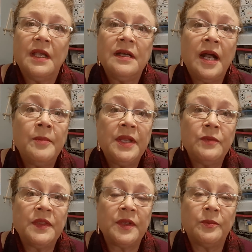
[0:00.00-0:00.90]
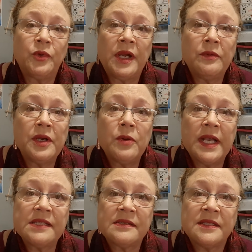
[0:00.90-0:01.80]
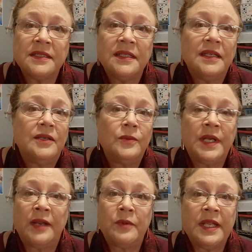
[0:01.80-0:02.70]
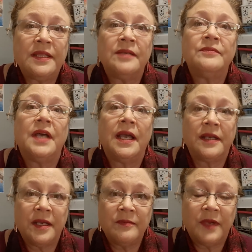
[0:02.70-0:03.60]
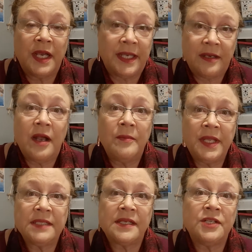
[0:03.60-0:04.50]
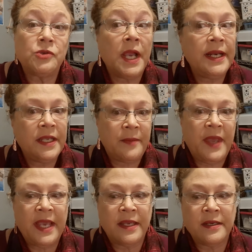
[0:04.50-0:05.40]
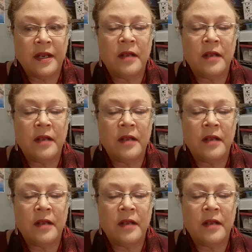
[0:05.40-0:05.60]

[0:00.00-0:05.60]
comment with a prayer request when I read them. I com- I comment. I try to get back and